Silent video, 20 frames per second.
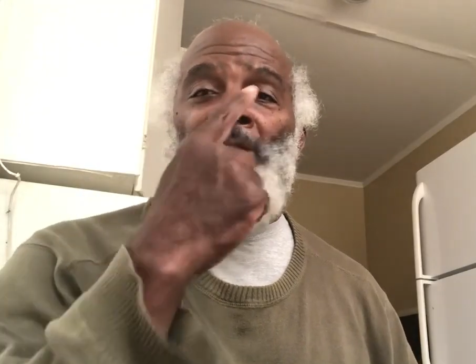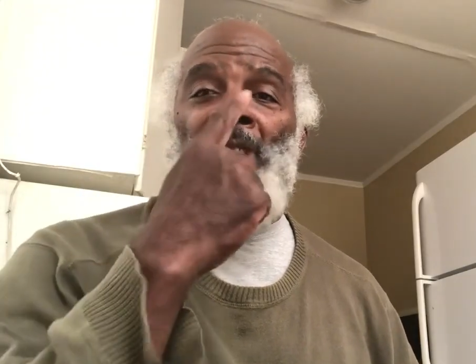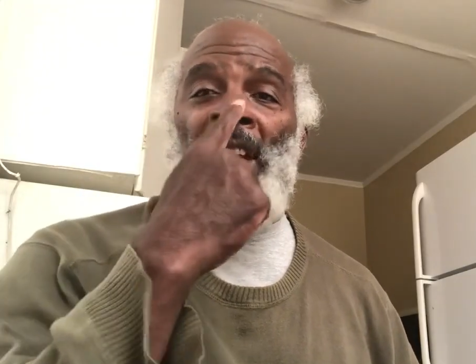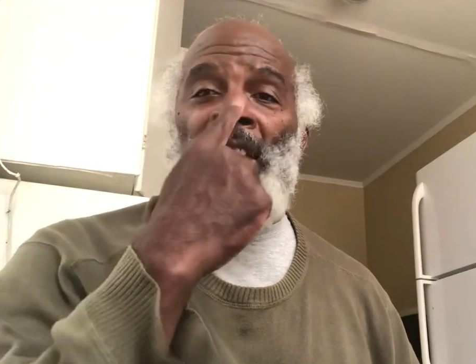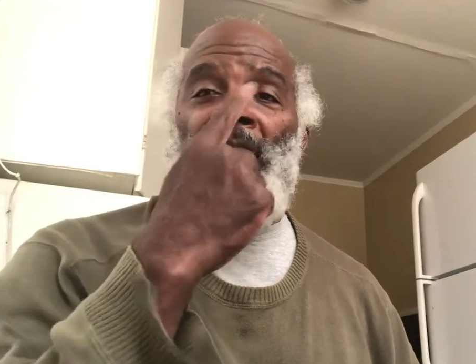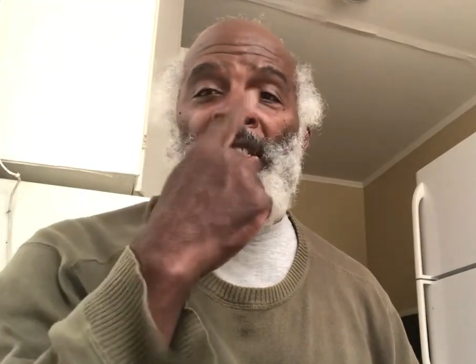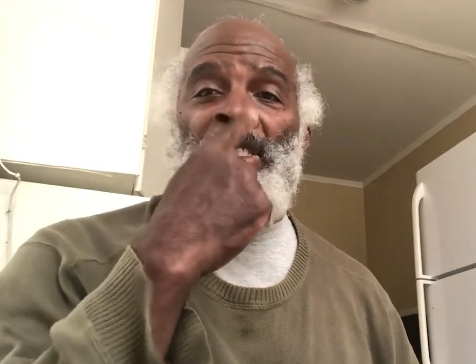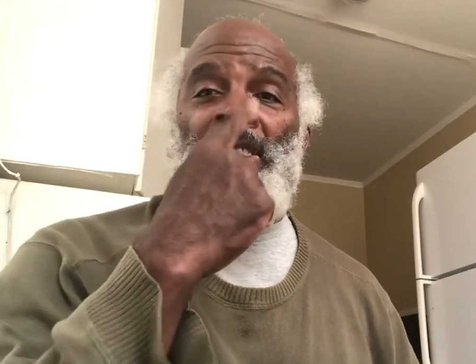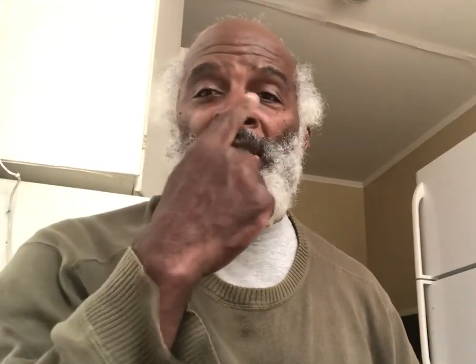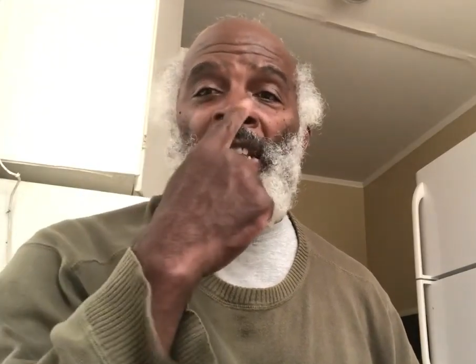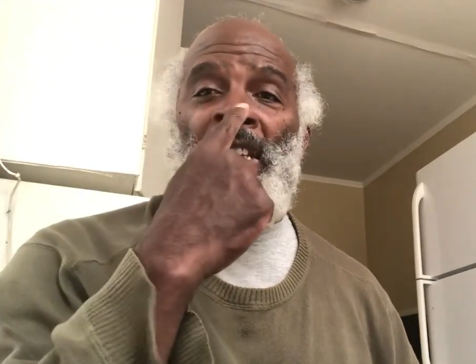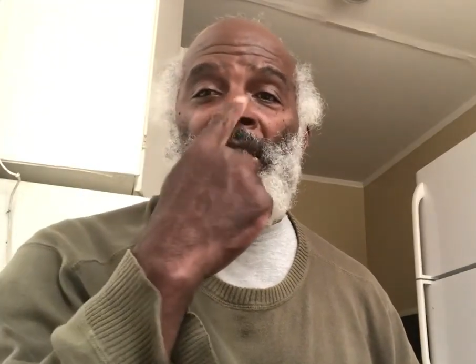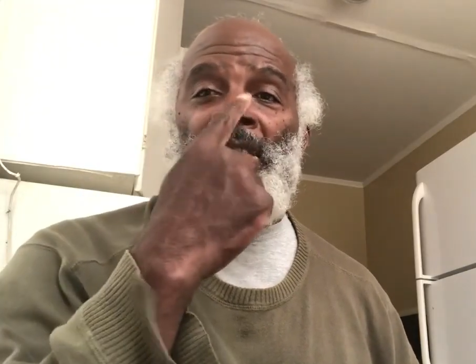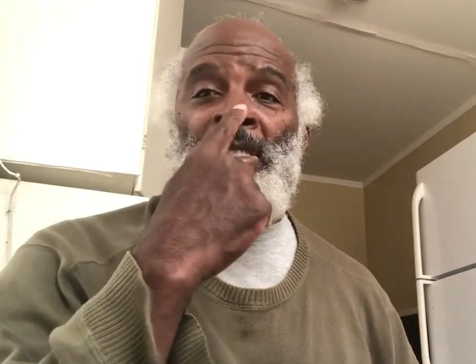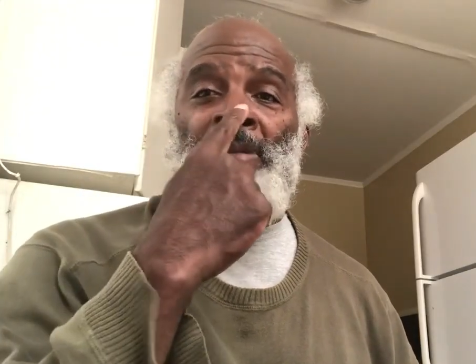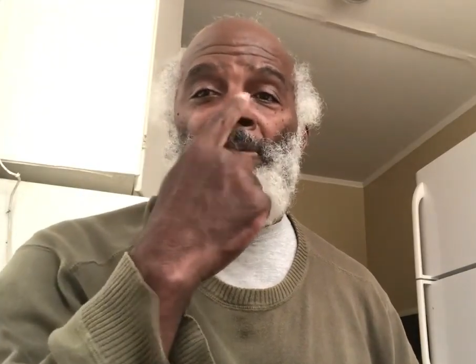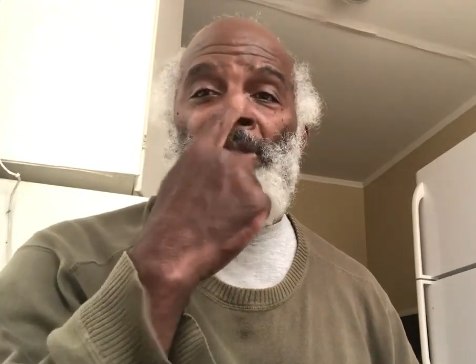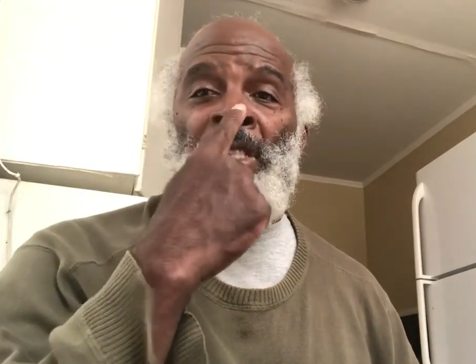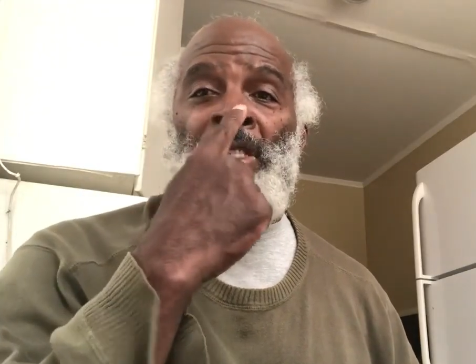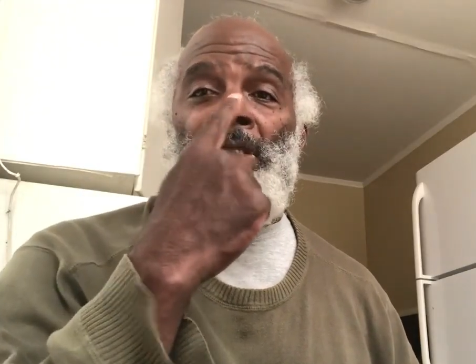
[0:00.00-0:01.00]
I need to take
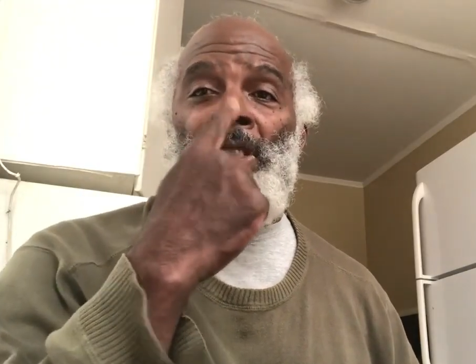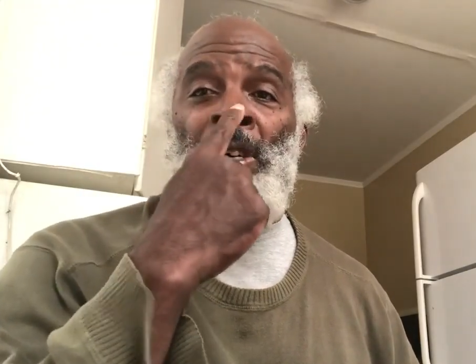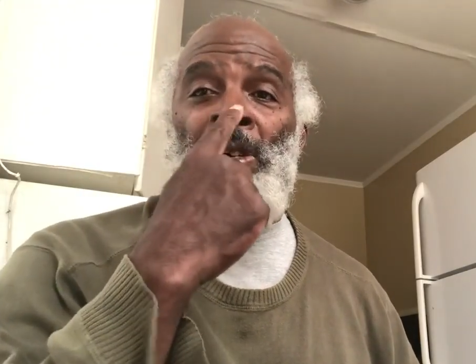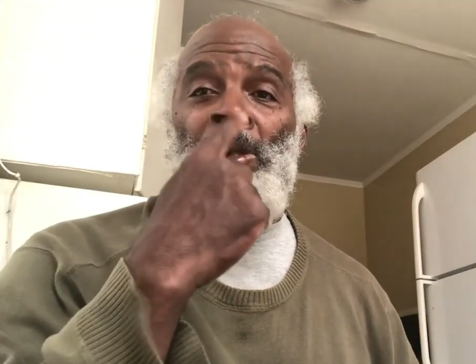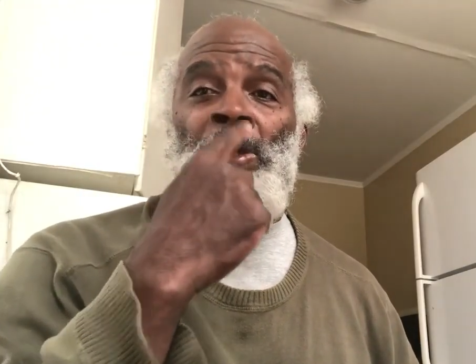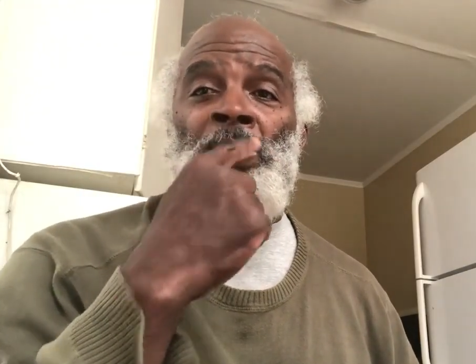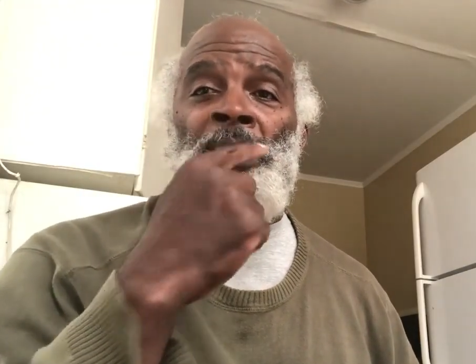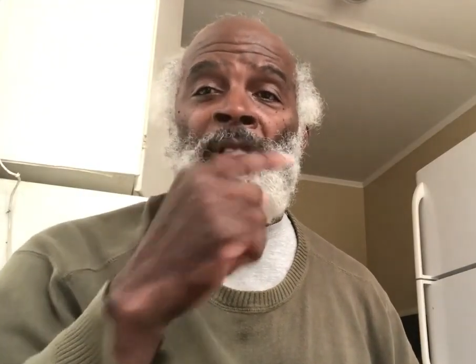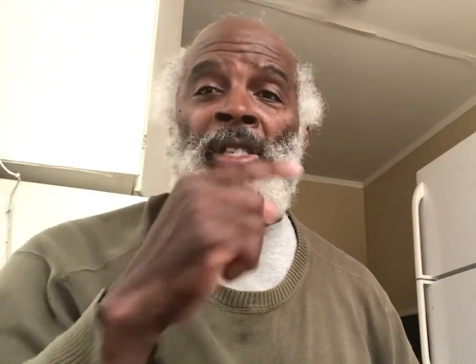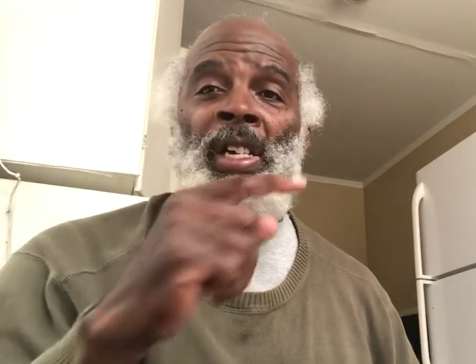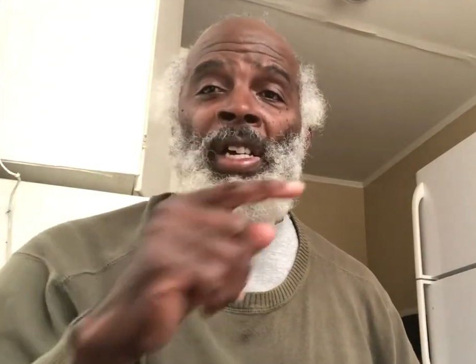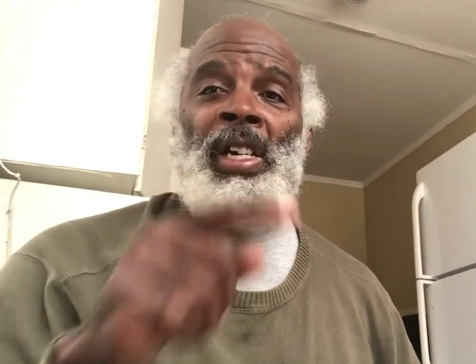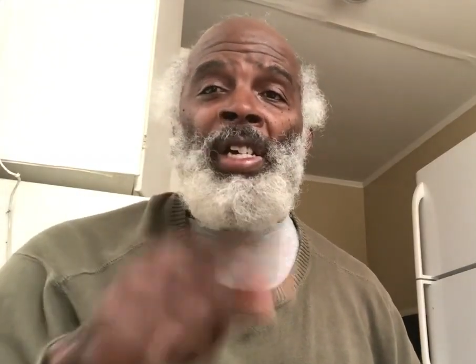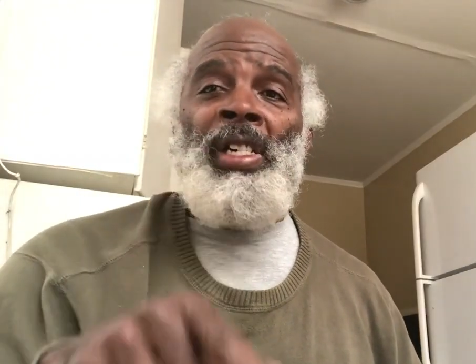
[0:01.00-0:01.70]
this big nose,